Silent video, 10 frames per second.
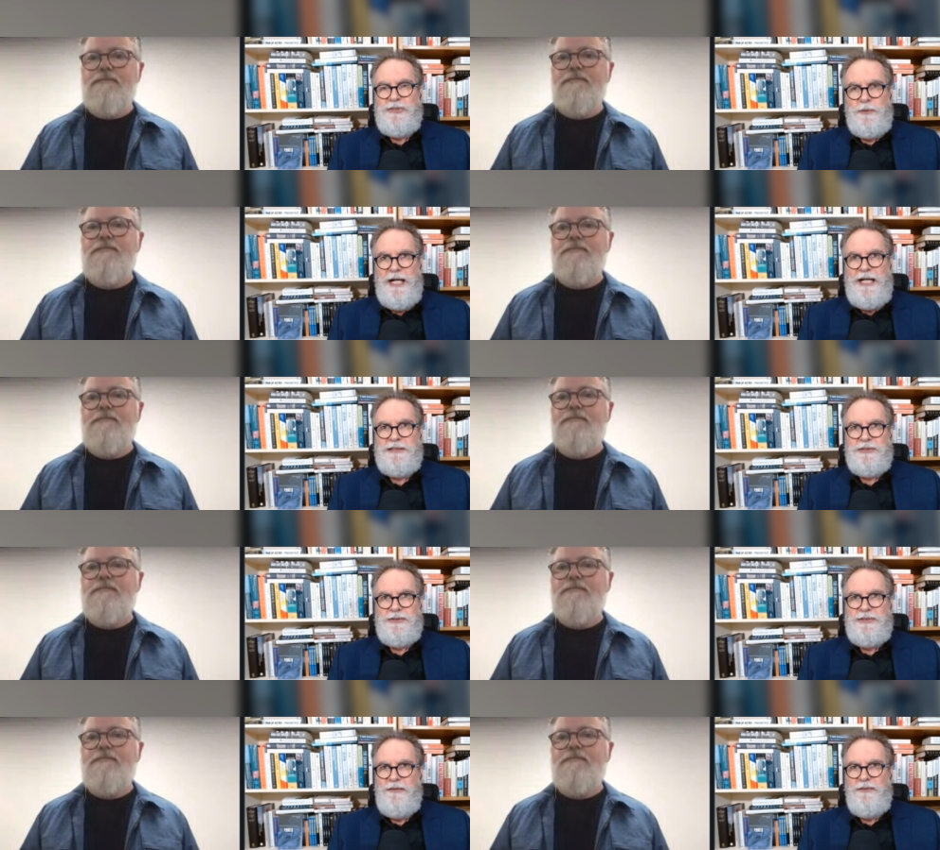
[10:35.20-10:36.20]
Speaker 1: we are to
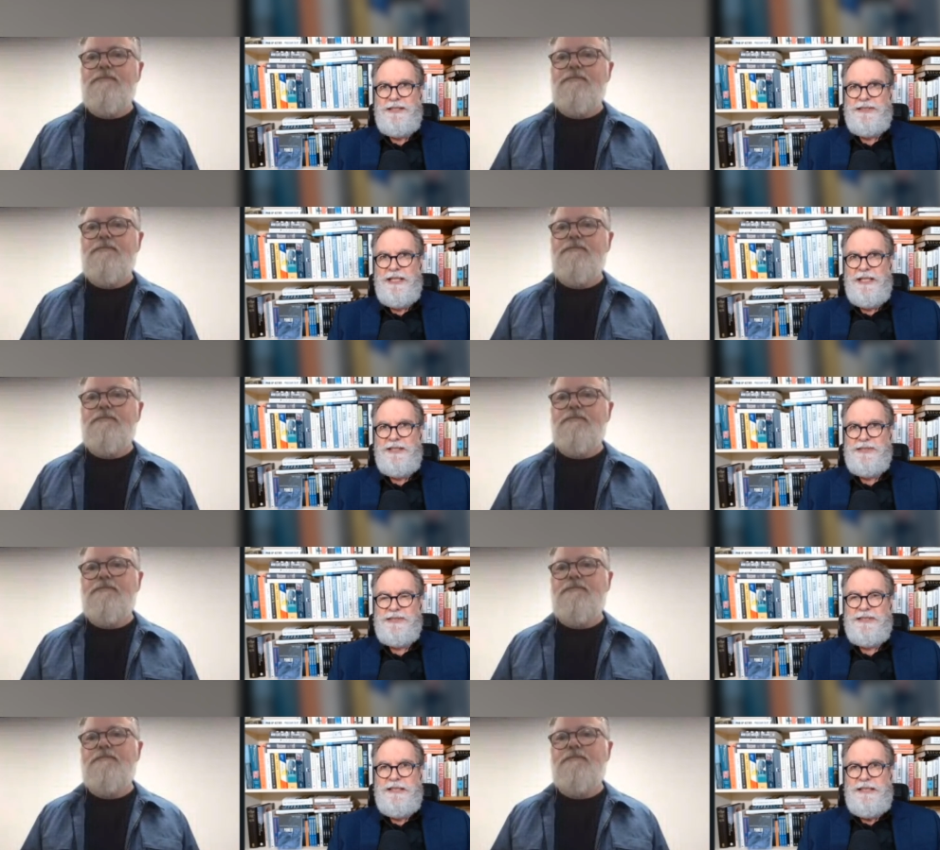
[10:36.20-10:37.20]
general
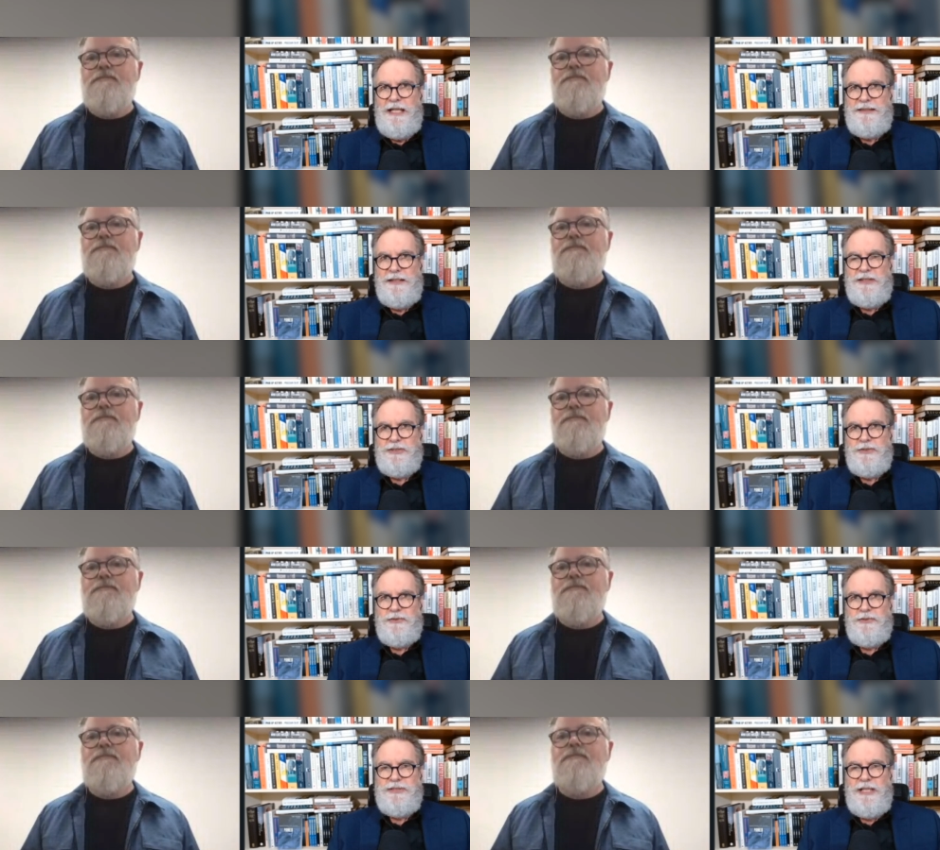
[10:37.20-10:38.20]
intelligence, I think the
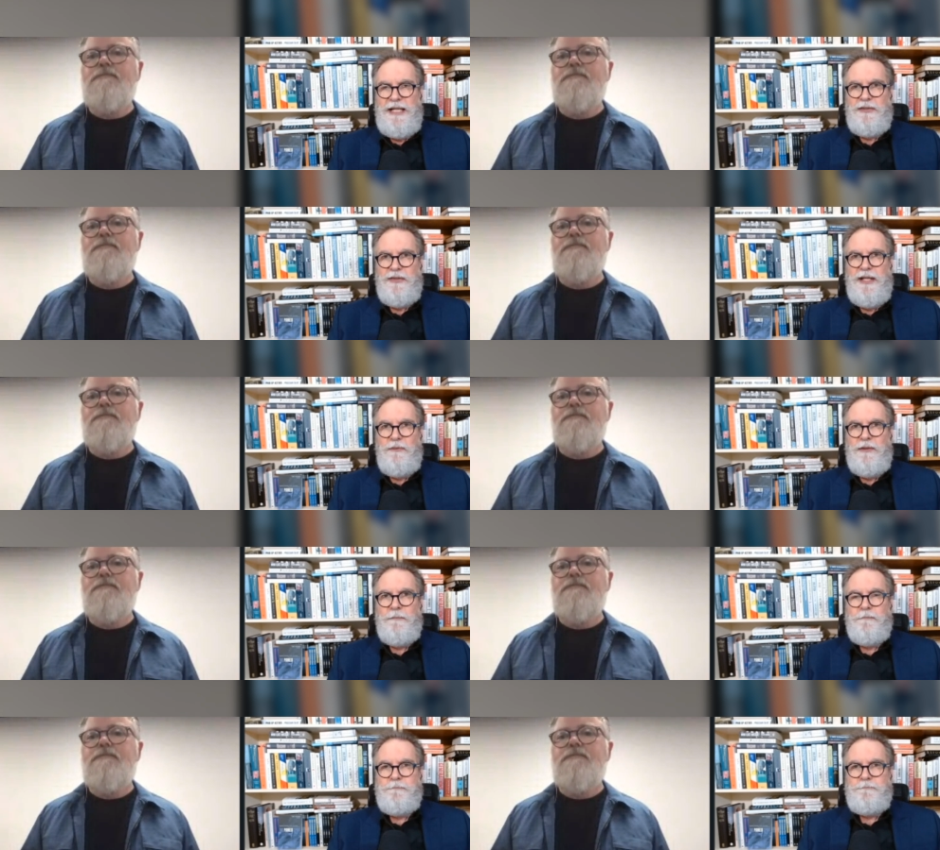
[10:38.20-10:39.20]
school's still out on that one.
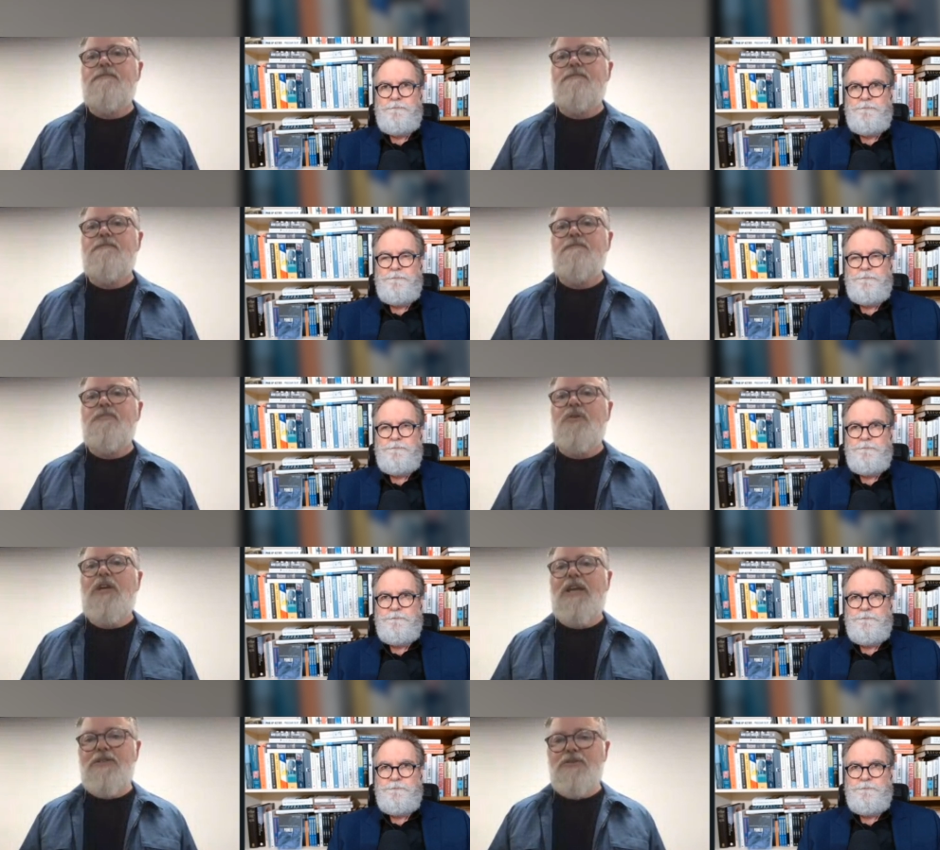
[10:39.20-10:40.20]

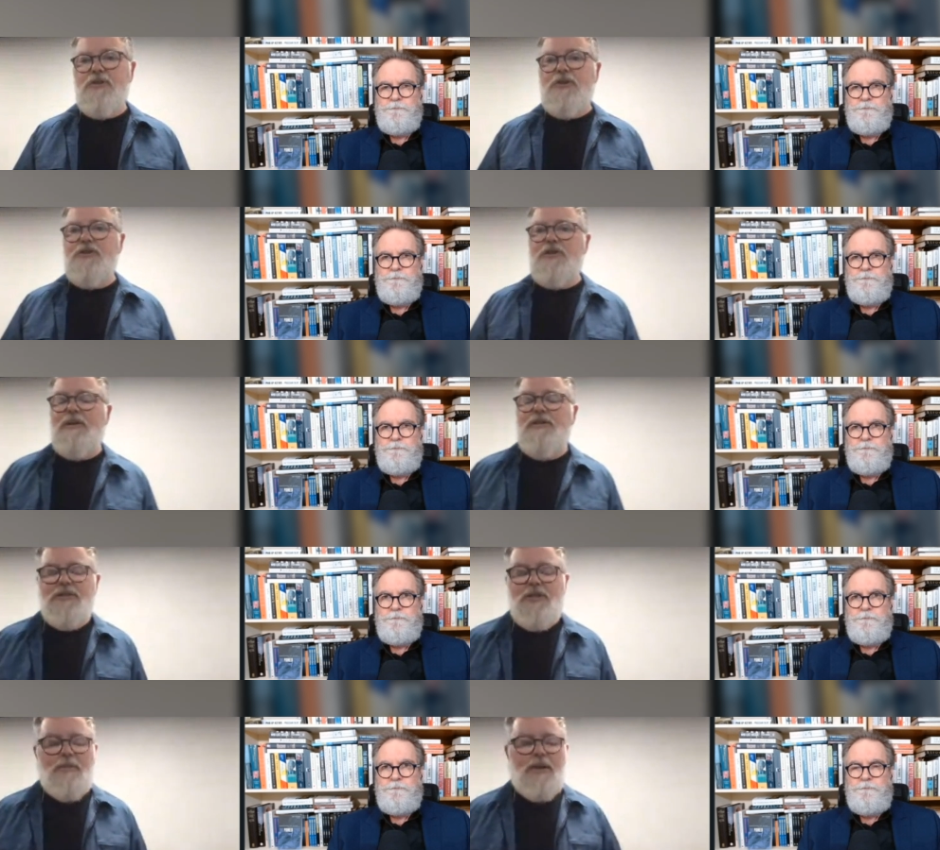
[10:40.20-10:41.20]
Okay,
Speaker 2: so it could
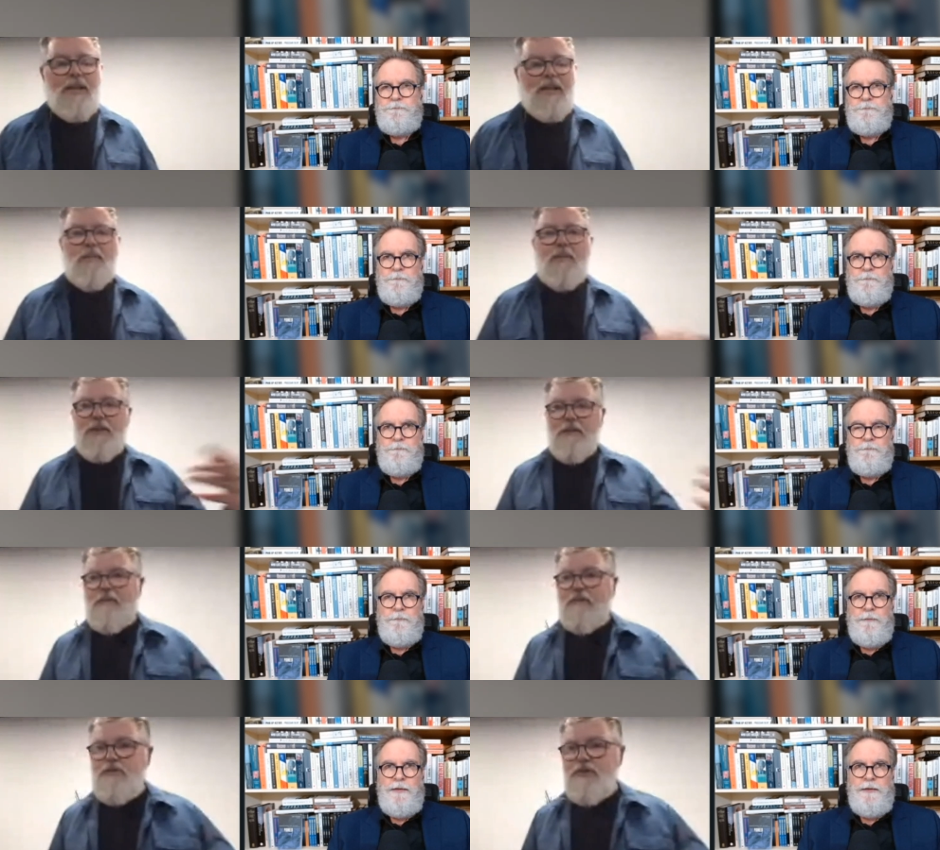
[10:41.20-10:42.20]
still be a little bit in the
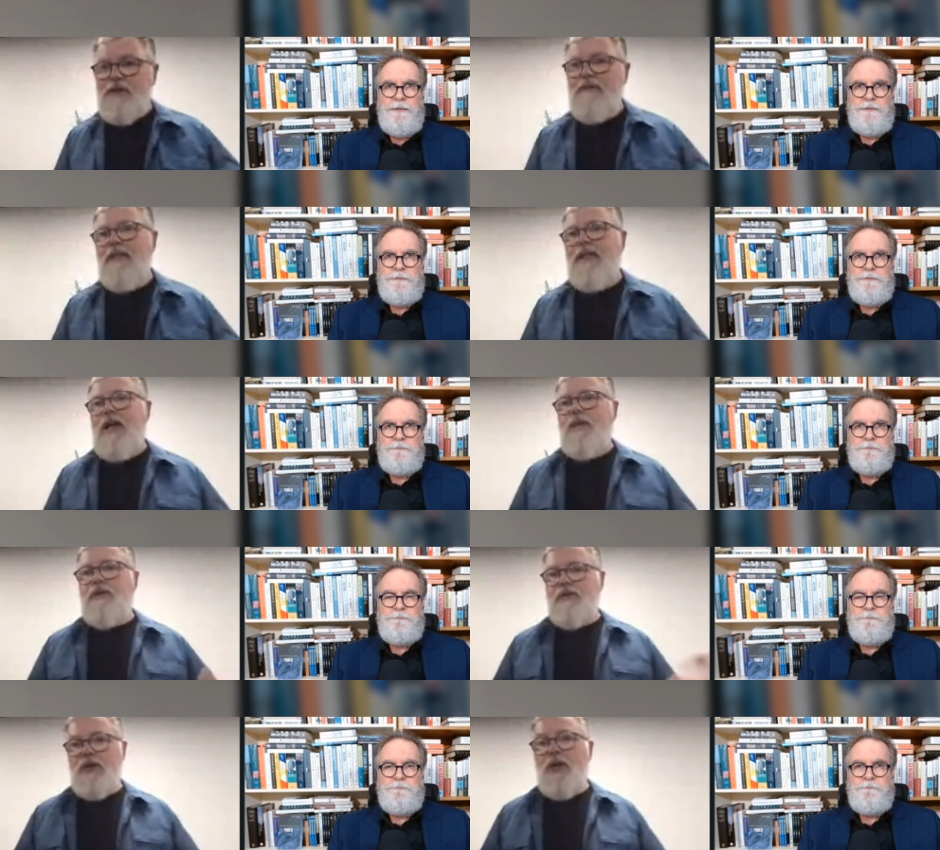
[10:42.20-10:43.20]
future. I mean,
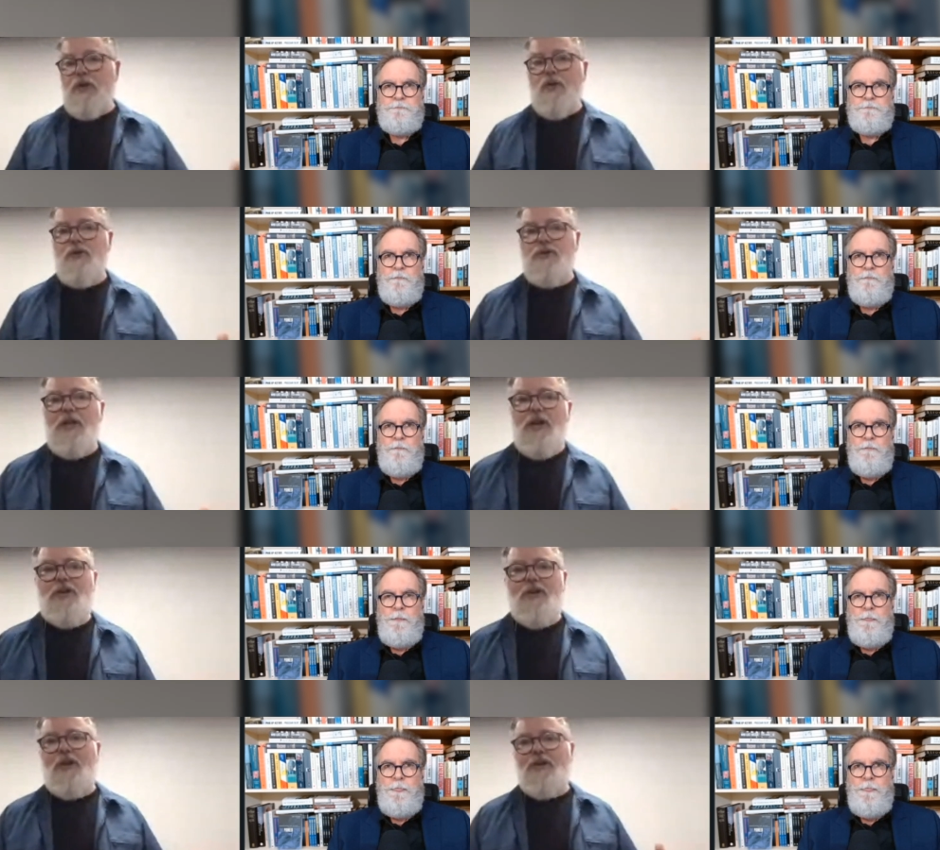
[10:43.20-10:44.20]
there's a lot of talk still out
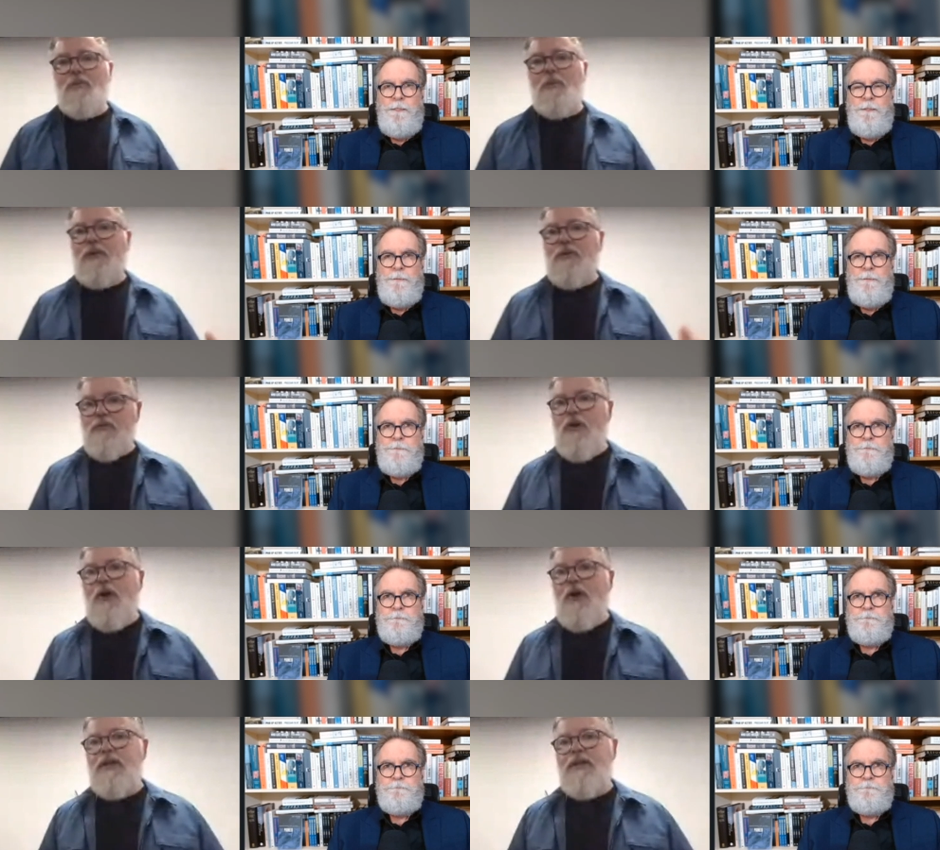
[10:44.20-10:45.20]
there at the moment
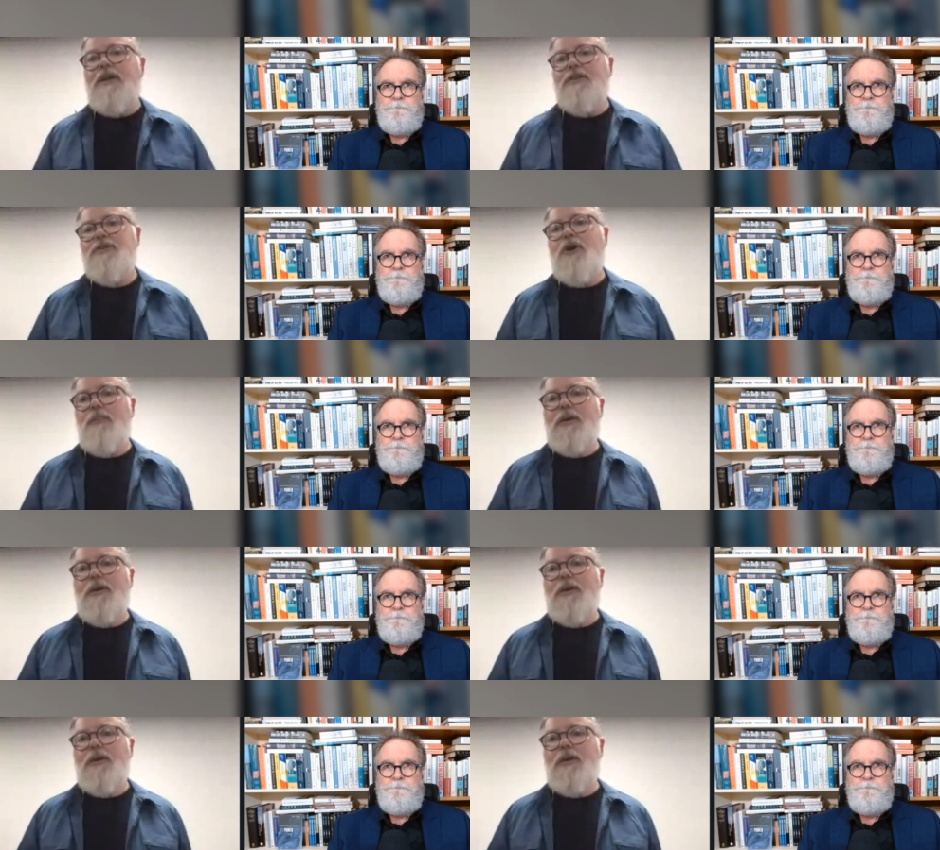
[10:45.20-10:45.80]
around that